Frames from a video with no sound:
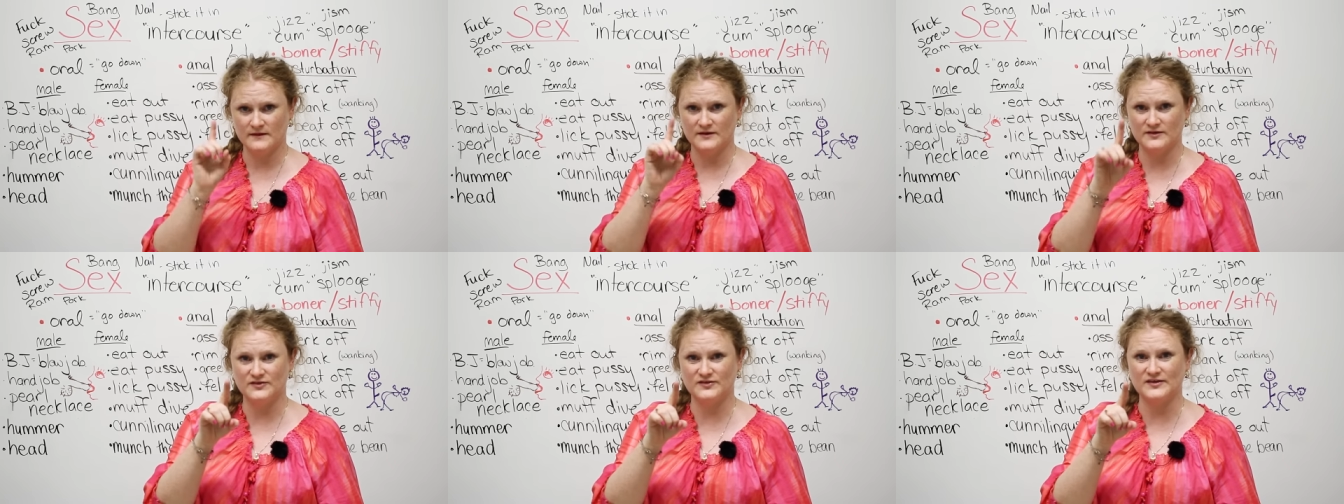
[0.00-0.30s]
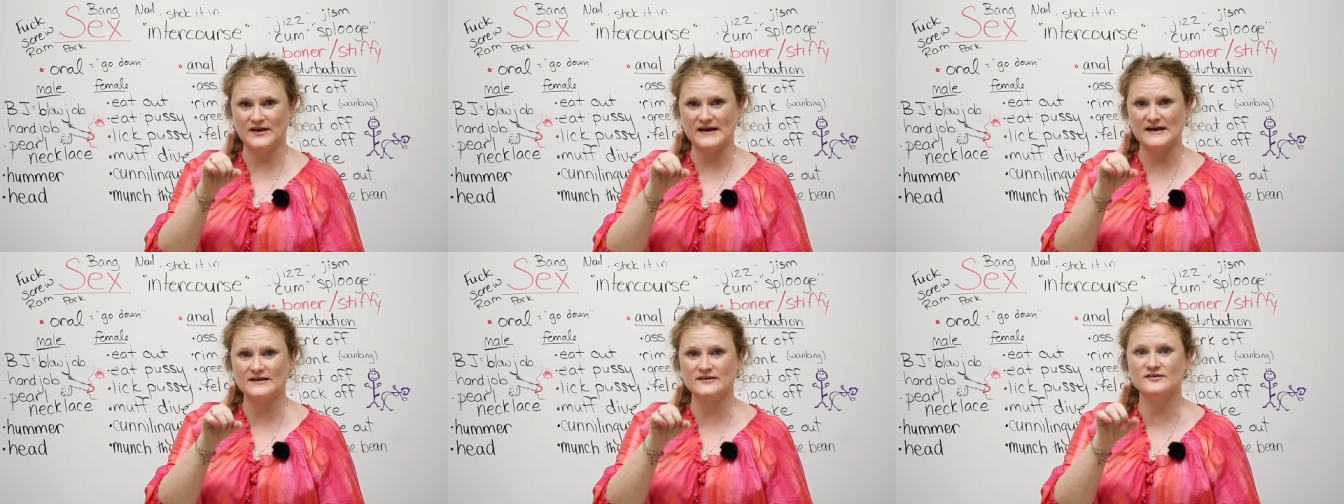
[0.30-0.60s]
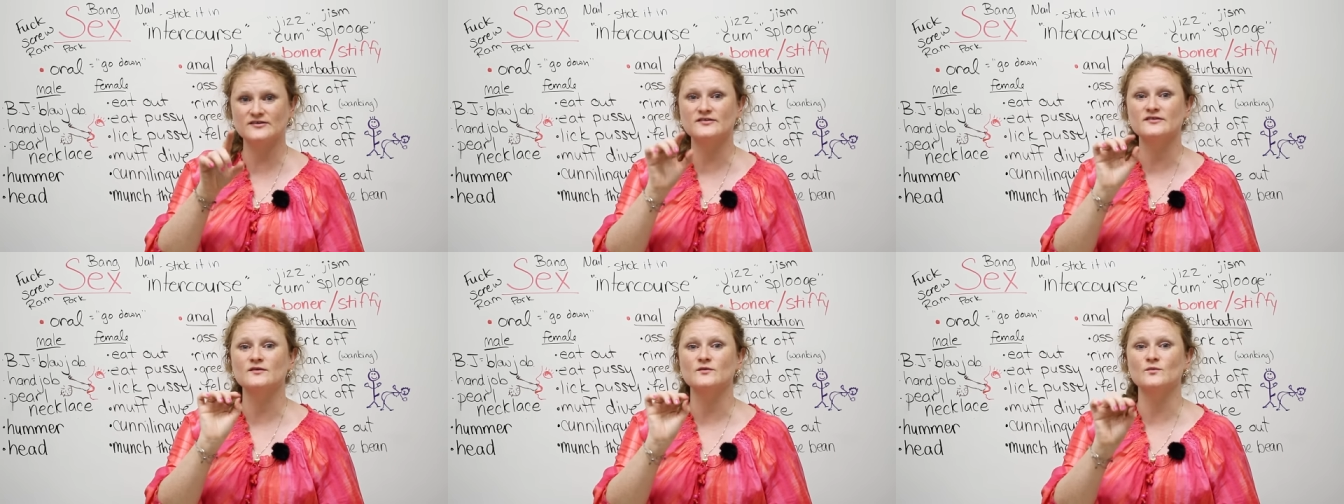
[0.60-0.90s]

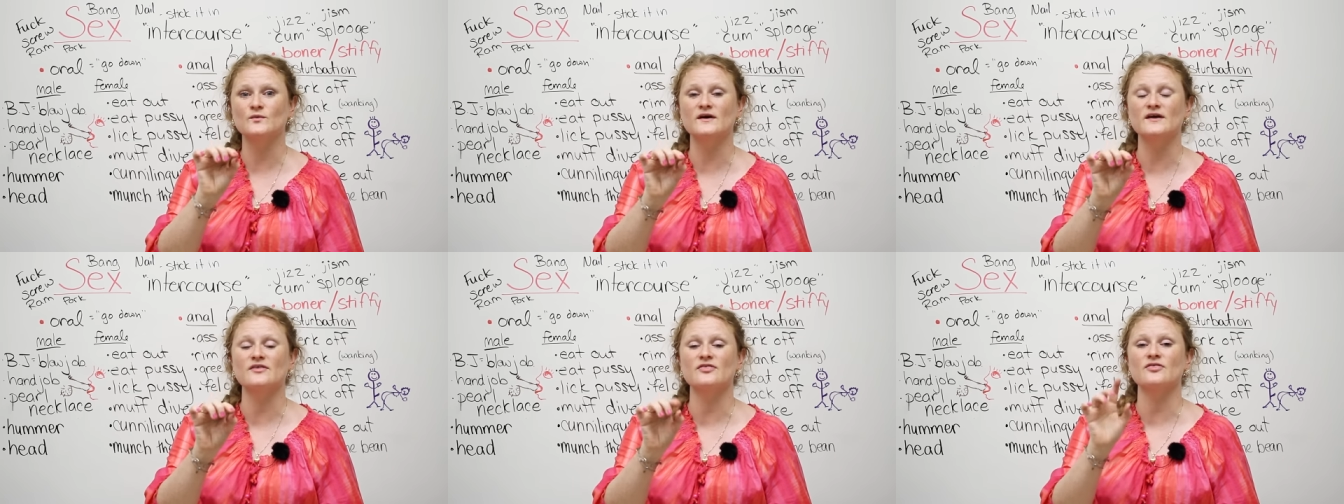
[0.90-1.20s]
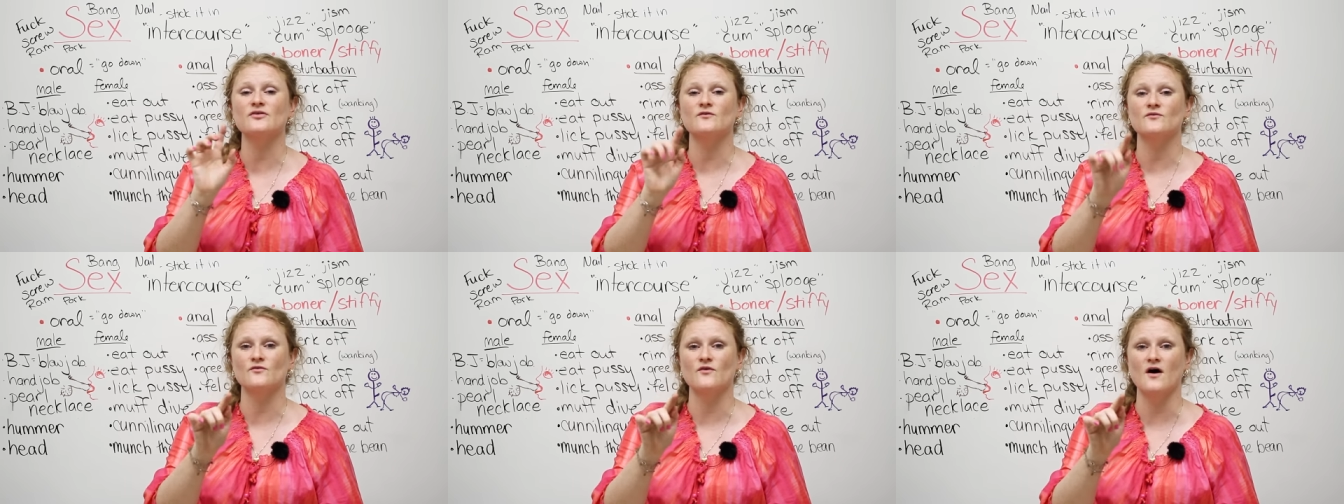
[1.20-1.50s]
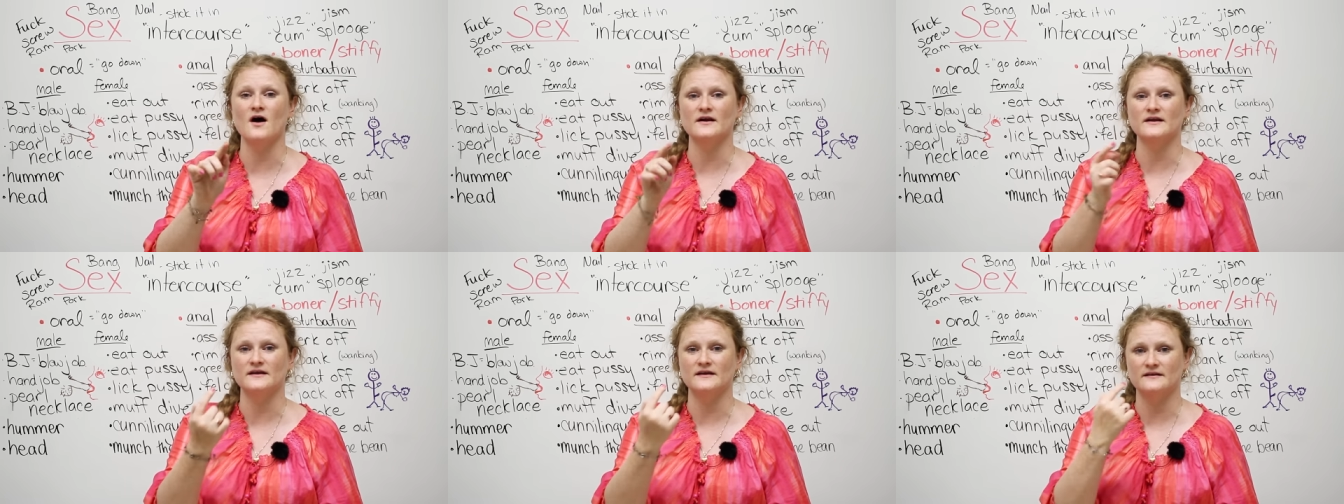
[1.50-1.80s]
Sex with
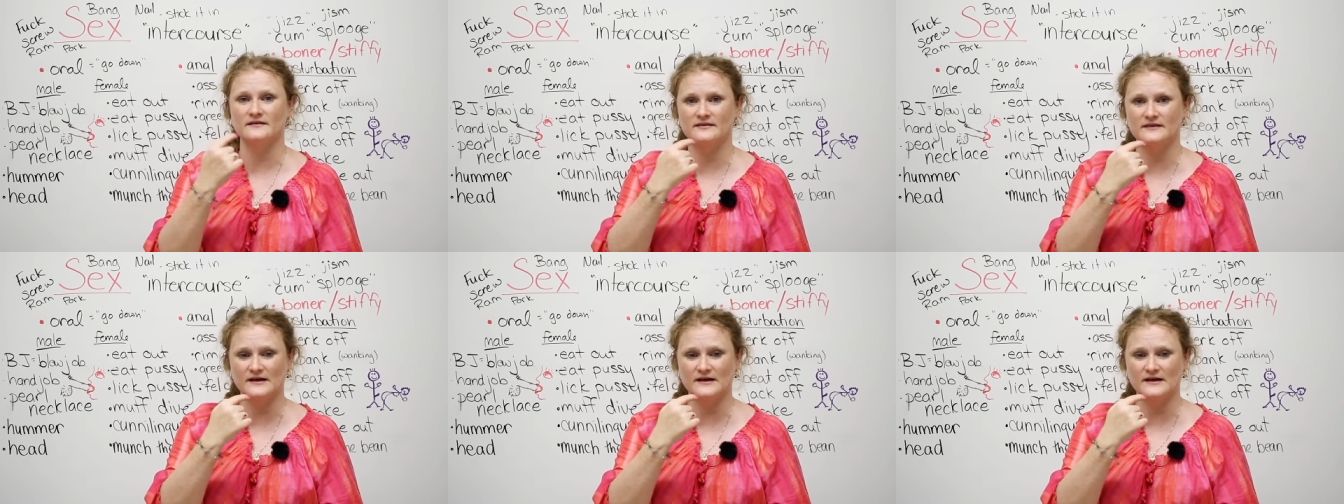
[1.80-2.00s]
Ronnie.